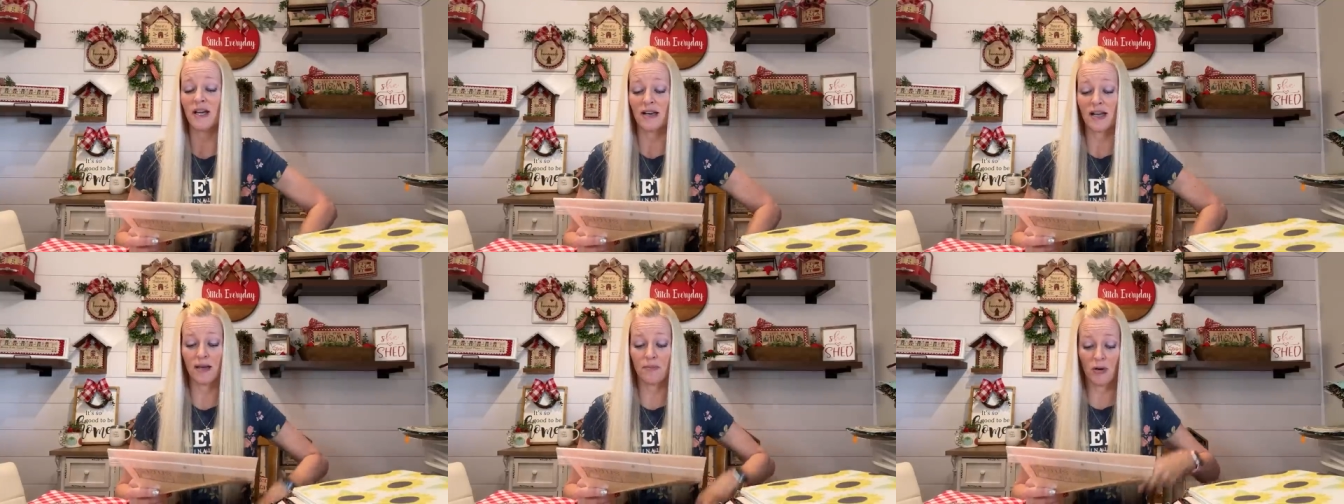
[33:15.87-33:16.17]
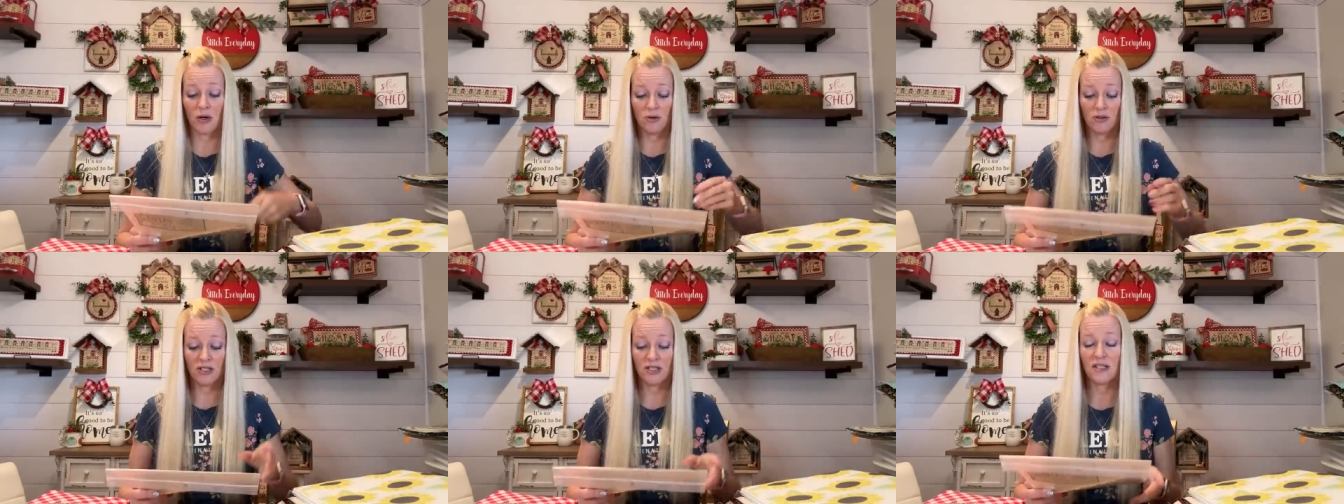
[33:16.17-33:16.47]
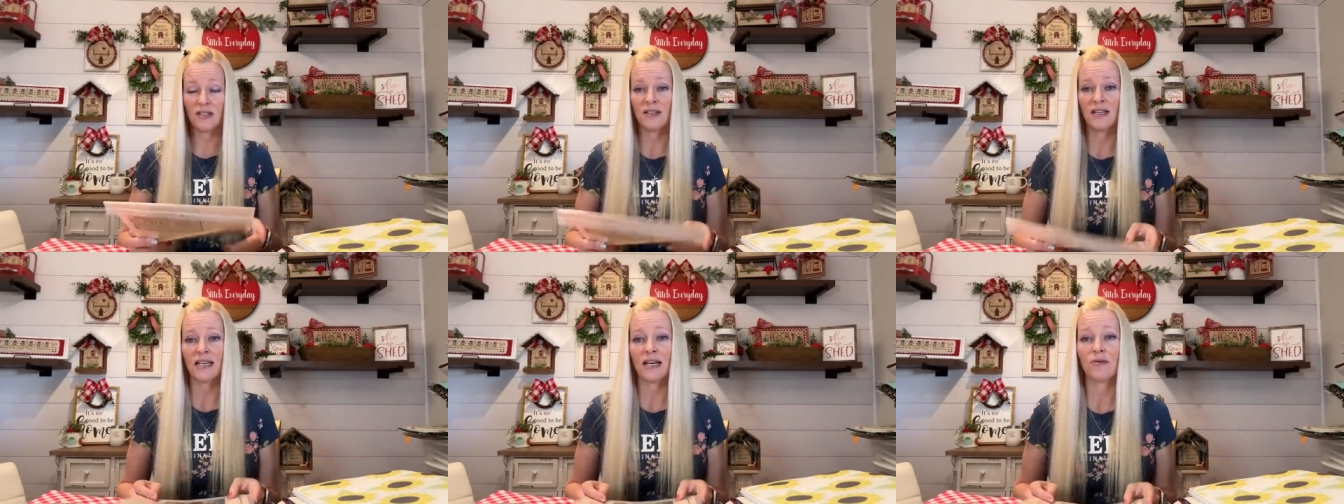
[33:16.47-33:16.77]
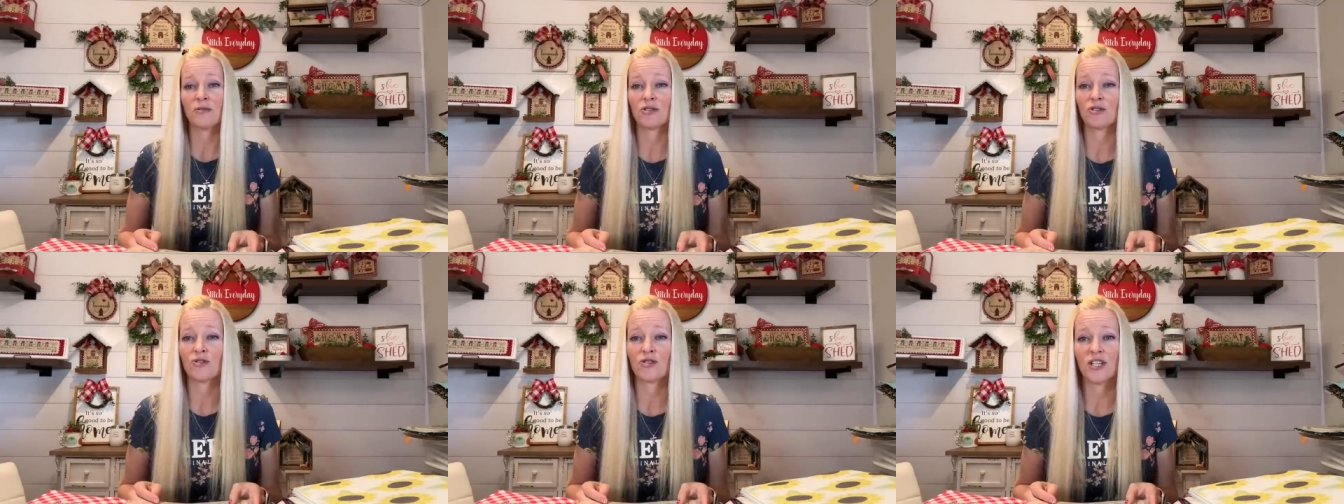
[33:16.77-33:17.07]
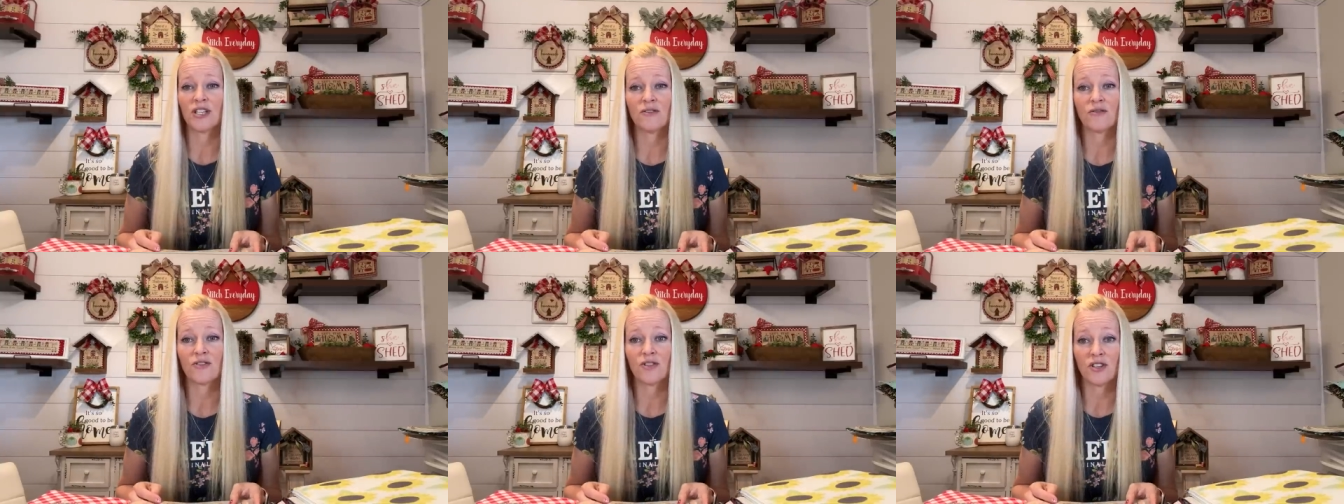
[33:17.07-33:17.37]
and I posted that I was
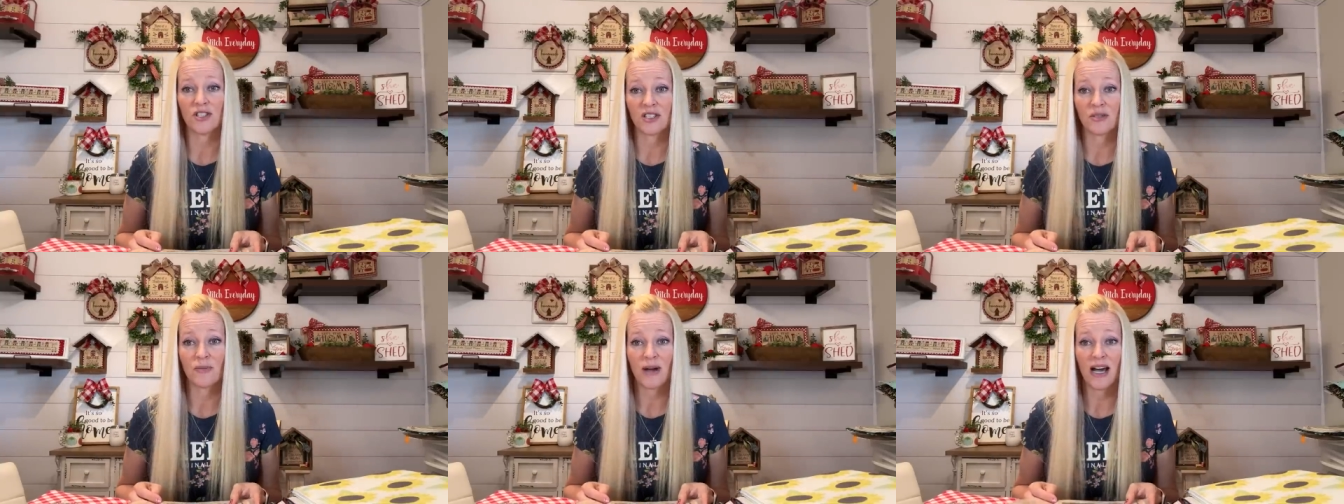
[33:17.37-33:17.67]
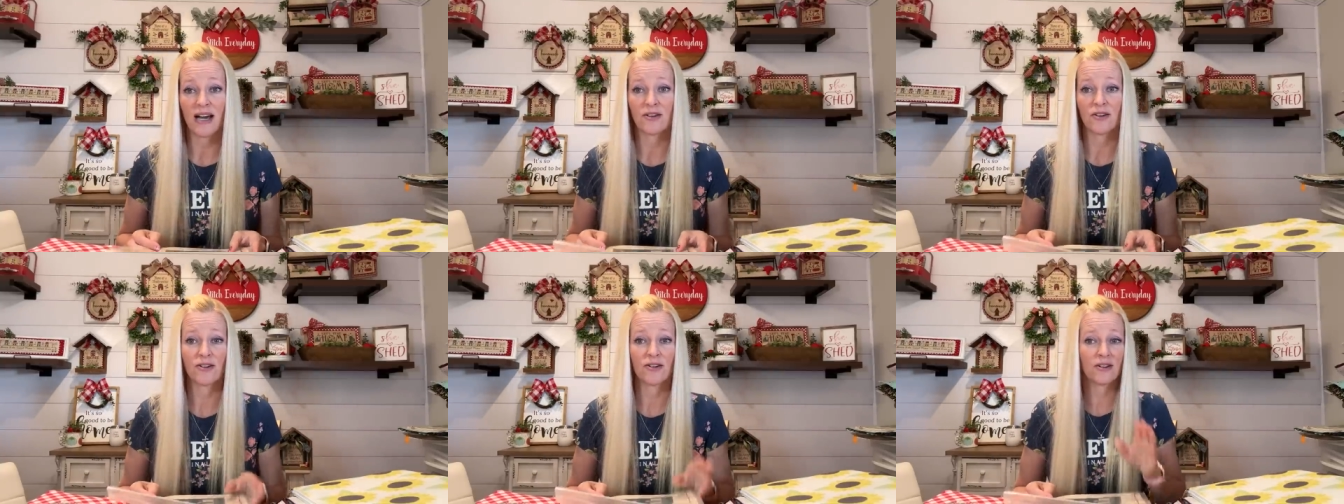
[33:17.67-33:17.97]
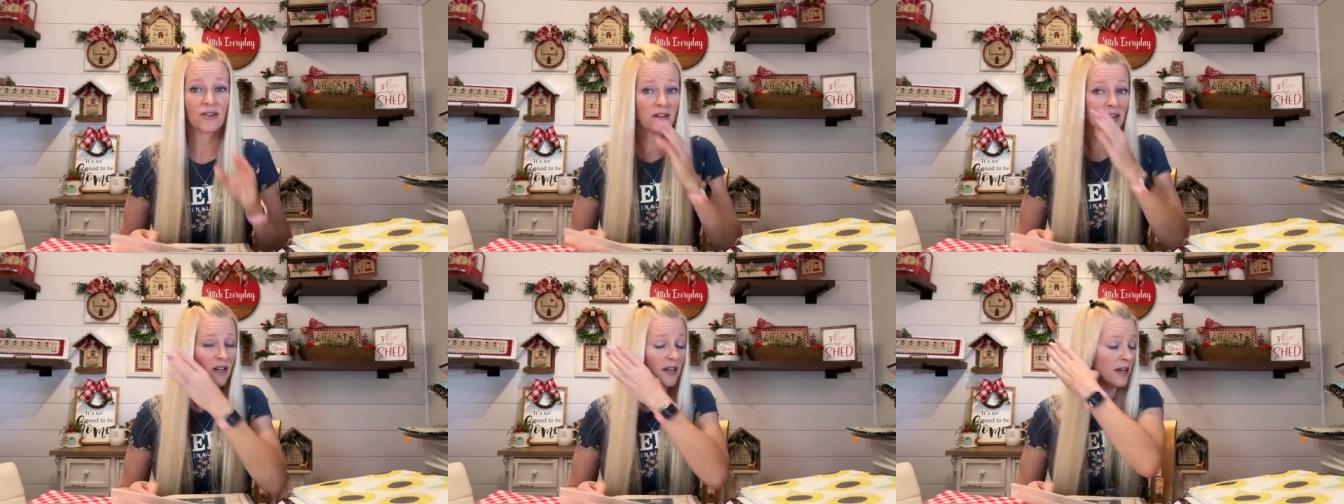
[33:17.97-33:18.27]
looking for this pattern.